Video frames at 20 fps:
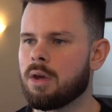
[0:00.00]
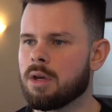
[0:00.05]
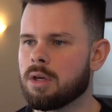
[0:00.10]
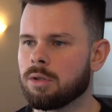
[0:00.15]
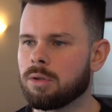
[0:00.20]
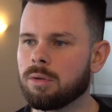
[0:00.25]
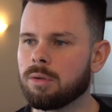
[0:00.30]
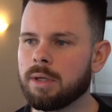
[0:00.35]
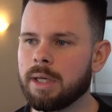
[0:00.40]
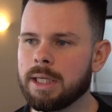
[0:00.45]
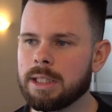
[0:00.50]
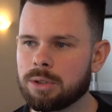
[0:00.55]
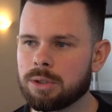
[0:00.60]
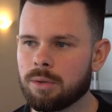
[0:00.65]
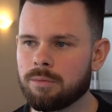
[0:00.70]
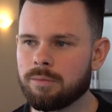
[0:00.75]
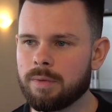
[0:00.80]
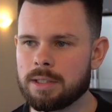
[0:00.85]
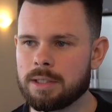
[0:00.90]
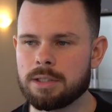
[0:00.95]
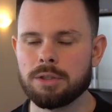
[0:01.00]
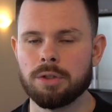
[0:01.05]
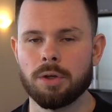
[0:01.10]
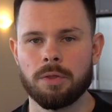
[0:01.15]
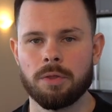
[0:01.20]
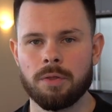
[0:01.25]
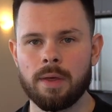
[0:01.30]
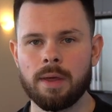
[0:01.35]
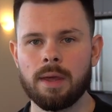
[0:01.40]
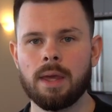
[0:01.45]
you need to invest in your
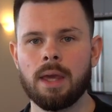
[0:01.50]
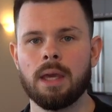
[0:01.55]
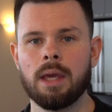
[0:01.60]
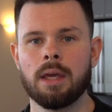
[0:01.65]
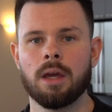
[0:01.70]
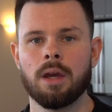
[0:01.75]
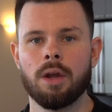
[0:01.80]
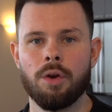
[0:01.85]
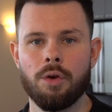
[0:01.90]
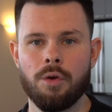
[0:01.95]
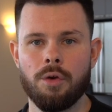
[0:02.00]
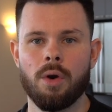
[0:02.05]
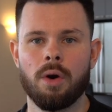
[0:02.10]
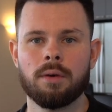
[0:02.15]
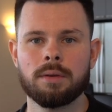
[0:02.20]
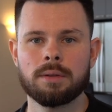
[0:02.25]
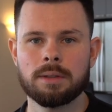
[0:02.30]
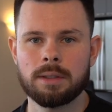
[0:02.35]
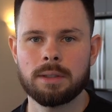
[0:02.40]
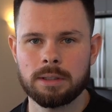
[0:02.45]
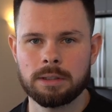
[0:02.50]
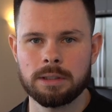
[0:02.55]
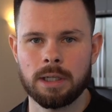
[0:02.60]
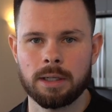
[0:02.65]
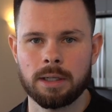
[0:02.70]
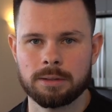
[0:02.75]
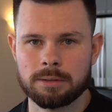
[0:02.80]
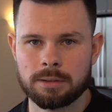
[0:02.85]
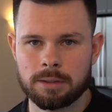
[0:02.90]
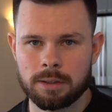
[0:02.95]
thinking, not
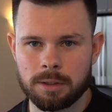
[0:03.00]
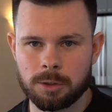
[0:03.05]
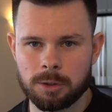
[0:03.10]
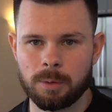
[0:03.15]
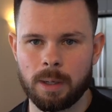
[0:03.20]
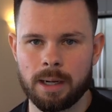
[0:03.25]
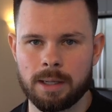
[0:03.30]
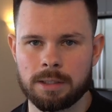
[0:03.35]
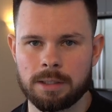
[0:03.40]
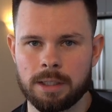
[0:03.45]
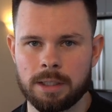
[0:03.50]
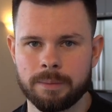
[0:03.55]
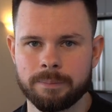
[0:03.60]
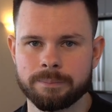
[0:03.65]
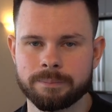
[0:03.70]
just strategy.